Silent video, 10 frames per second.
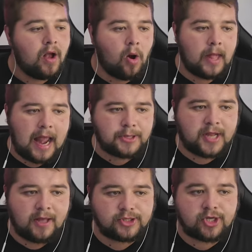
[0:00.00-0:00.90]
On the
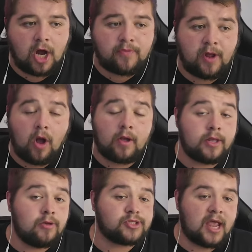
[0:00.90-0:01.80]
left-hand side, we are going to
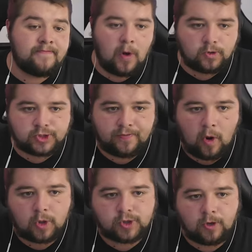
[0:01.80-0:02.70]
use a
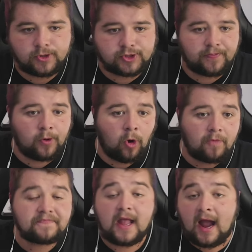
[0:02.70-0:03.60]
box-to-box on support,
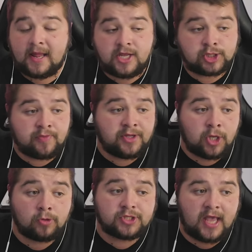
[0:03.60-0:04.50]
and he is going to be
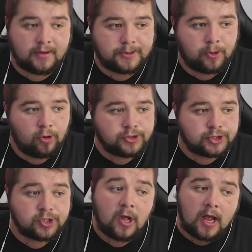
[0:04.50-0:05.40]
told to get
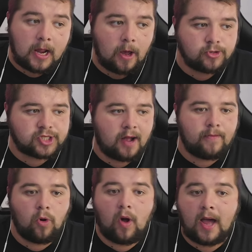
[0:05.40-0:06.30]
forwards, close down
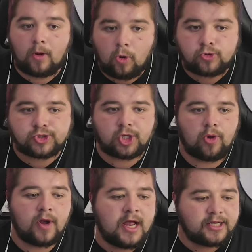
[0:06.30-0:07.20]
more, and
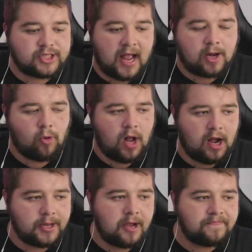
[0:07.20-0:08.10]
also tackle
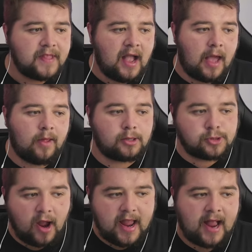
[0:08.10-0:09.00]
harder. And on the
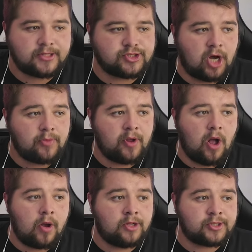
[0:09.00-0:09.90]
right-hand side, we
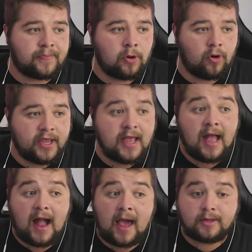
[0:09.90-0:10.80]
are going to deploy
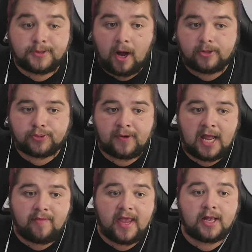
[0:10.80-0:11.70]
an advanced
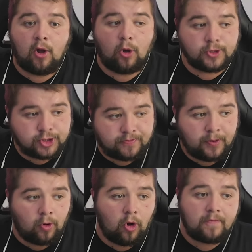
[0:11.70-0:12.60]
playmaker on
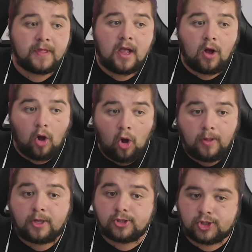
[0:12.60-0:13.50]
support,
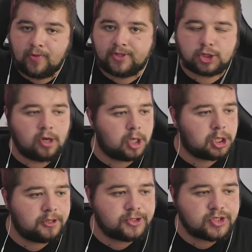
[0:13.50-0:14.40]
on two
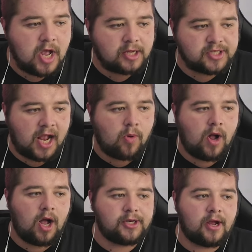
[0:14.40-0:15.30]
instructions, tackle
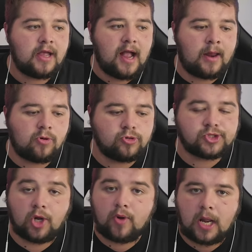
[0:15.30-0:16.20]
harder, and
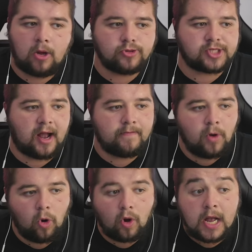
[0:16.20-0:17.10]
also close down
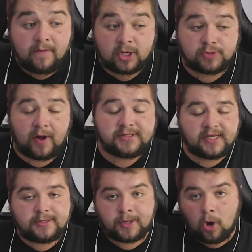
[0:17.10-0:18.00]
more, because by
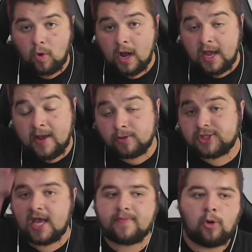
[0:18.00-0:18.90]
default he will
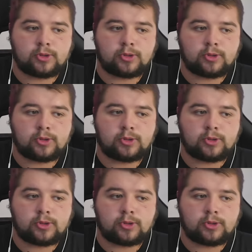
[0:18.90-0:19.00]
take more